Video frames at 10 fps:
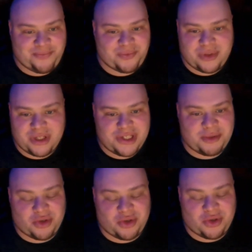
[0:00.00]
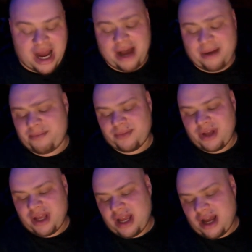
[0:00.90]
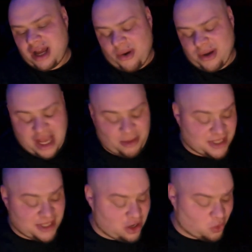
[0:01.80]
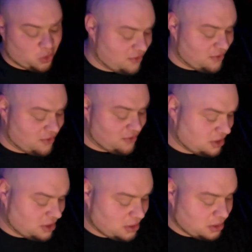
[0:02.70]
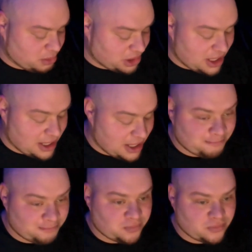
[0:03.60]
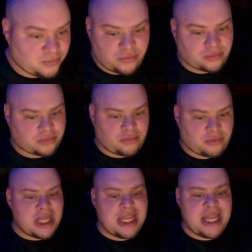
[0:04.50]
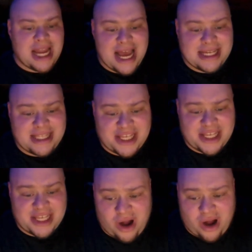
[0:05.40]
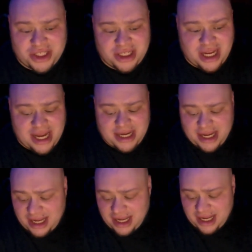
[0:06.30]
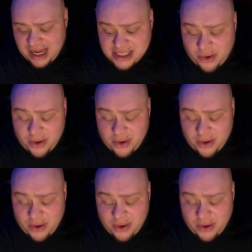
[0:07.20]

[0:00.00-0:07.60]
Subscribe always helps out or whatever. But yeah guys, thanks for watching, and as always,